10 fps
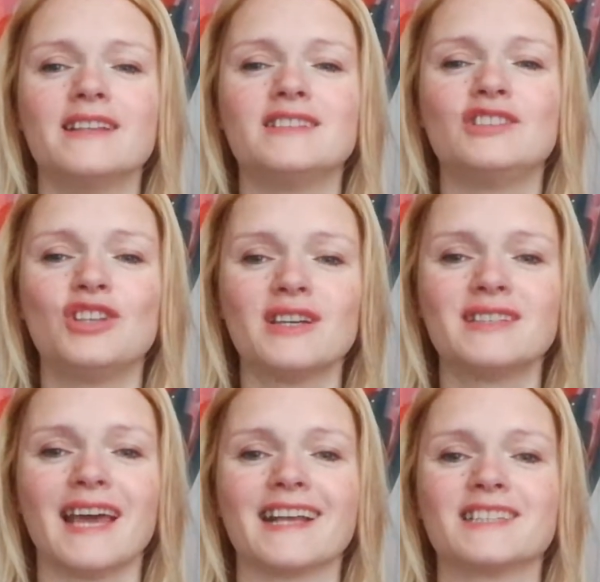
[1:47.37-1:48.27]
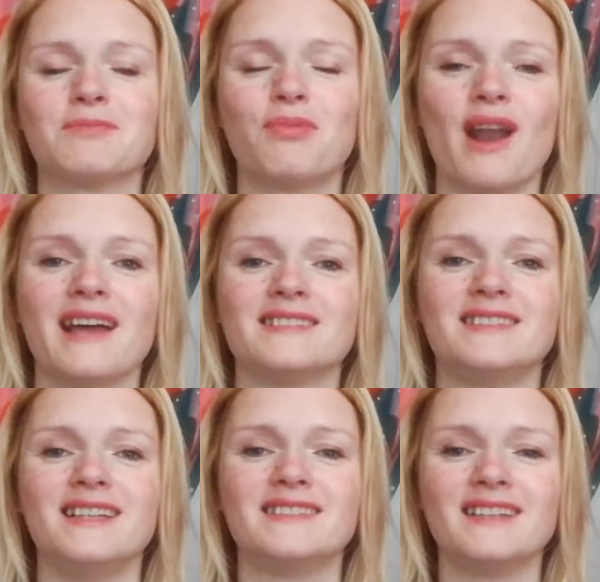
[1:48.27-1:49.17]
Just express
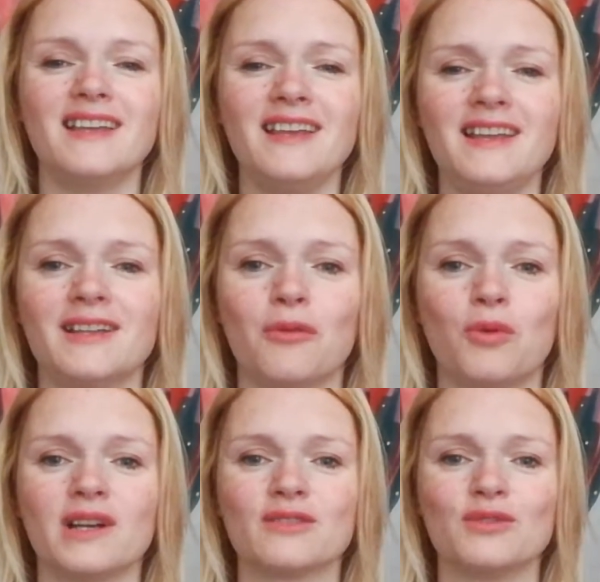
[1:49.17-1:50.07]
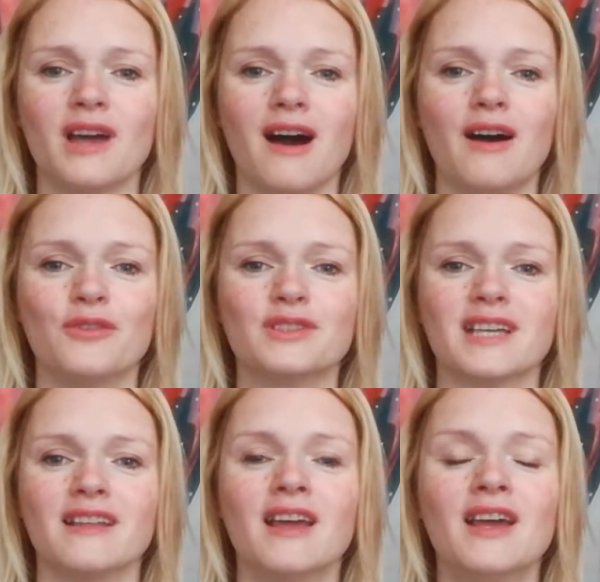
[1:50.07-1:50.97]
this inner world to the
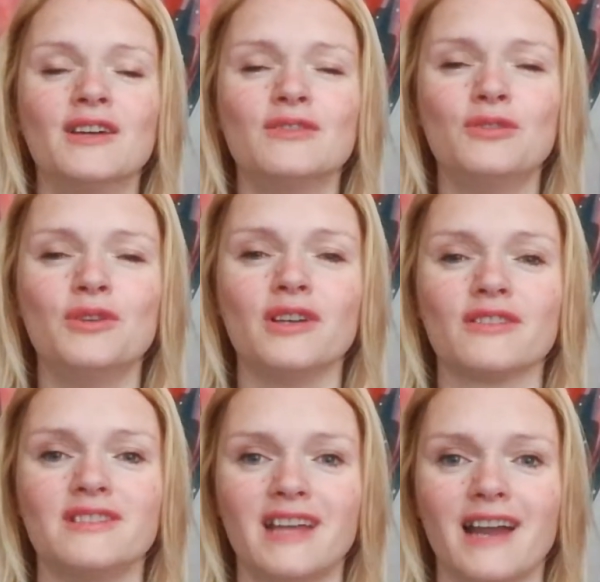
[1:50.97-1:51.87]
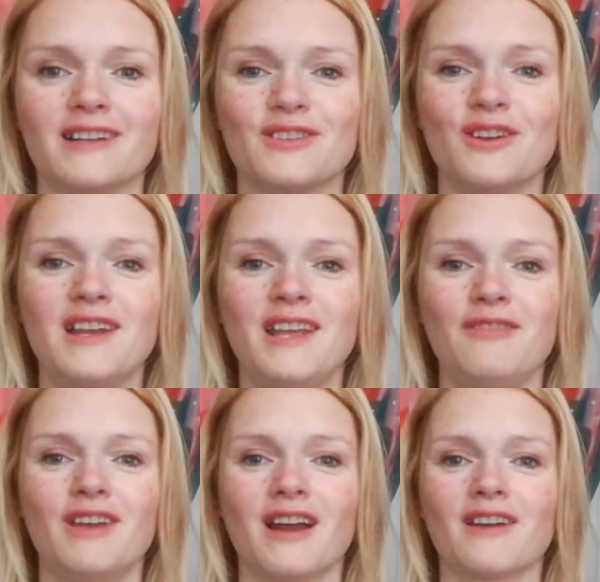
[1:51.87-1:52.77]
outside. Do you dare to
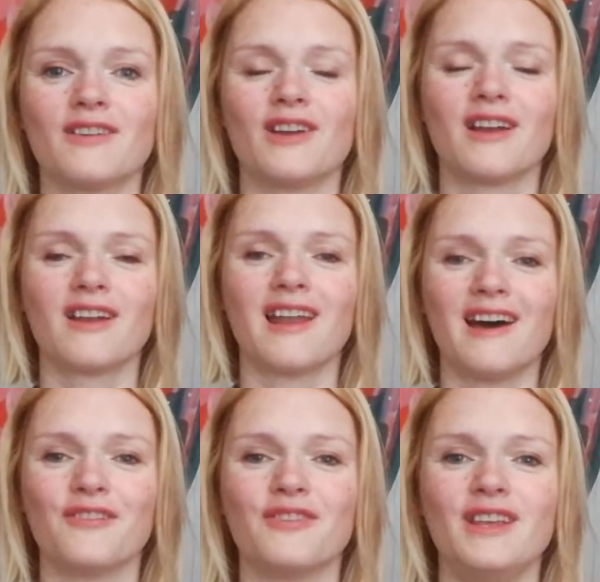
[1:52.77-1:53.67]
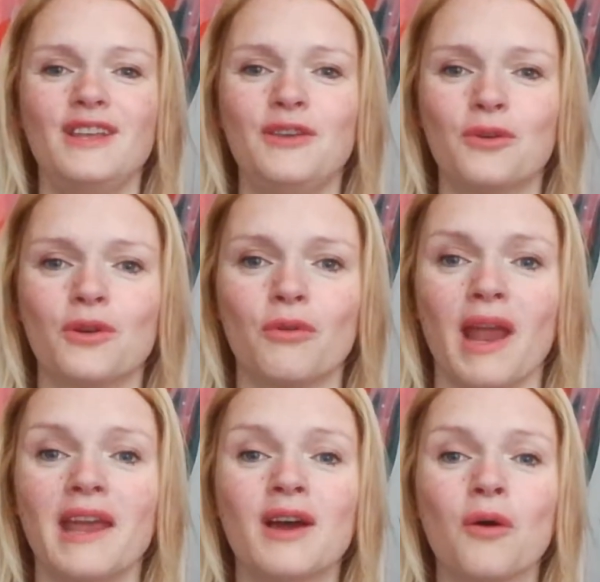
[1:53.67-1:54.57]
live your life your way?
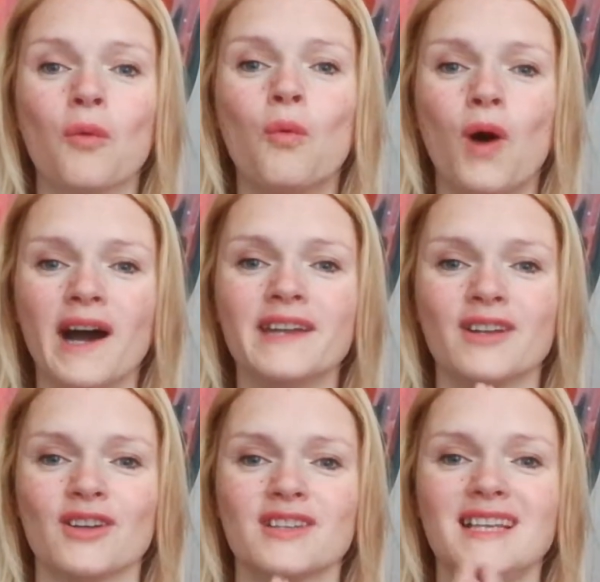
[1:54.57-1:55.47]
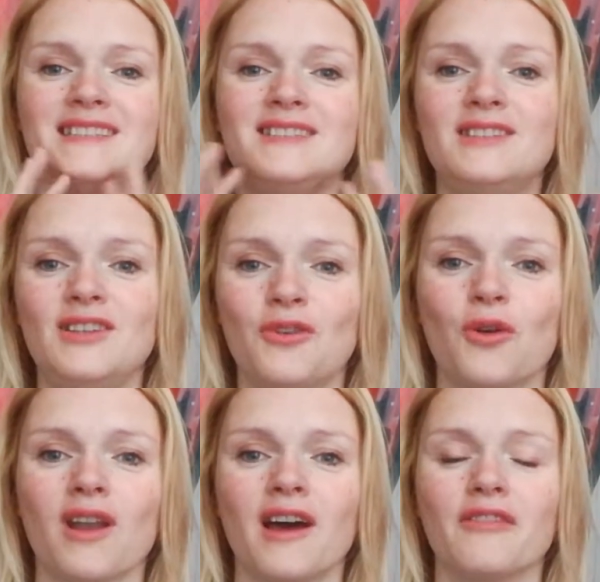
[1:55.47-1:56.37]
Why not? It's
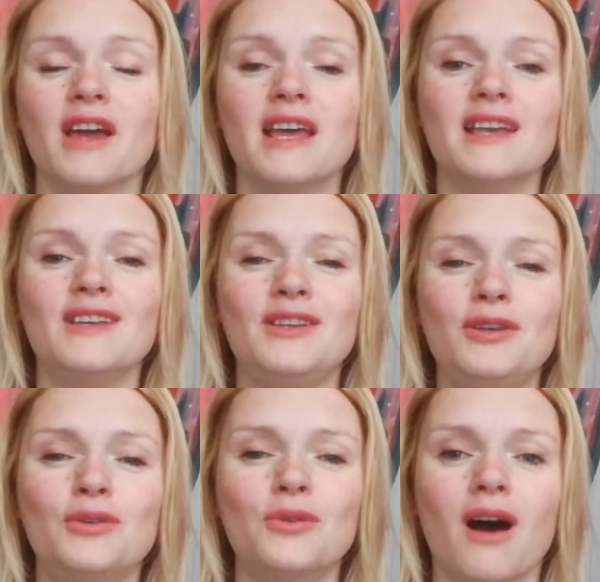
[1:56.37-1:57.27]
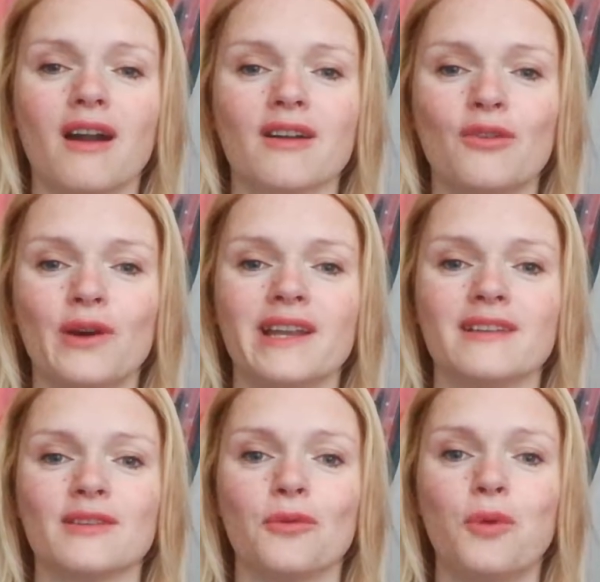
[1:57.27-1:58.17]
your life. You are
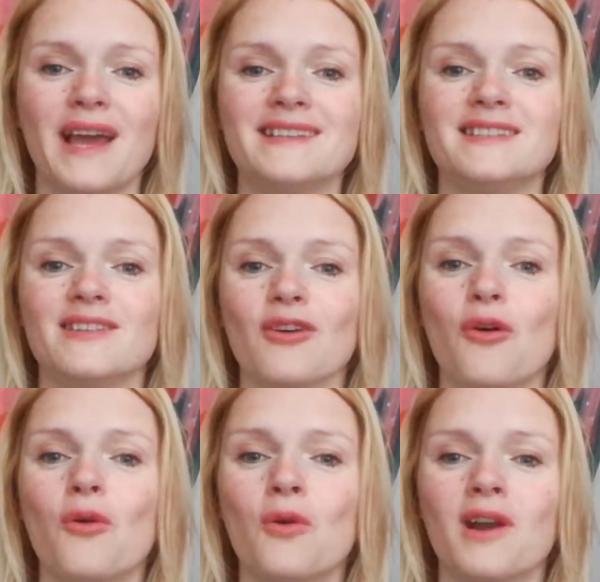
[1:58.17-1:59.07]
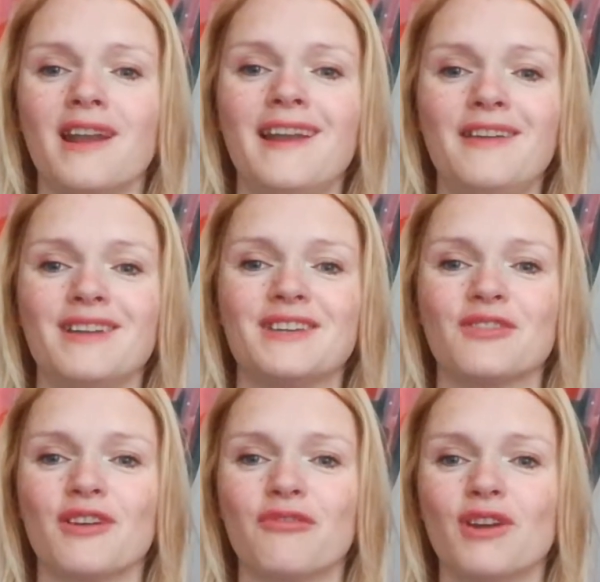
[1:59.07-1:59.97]
going to waste it or live it to
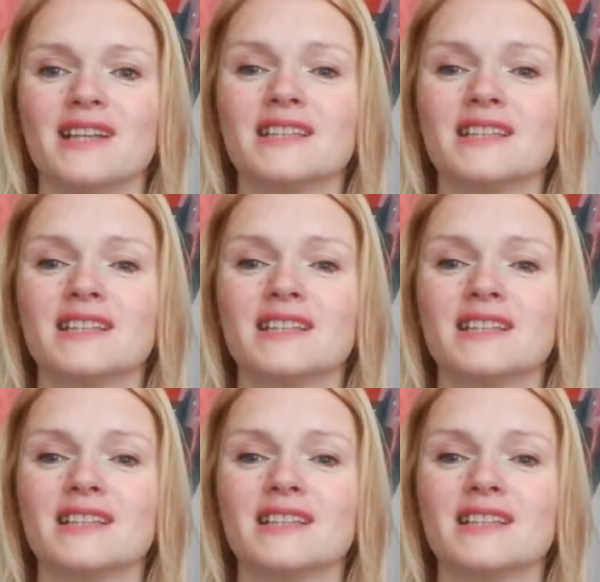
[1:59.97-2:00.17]
the fullest.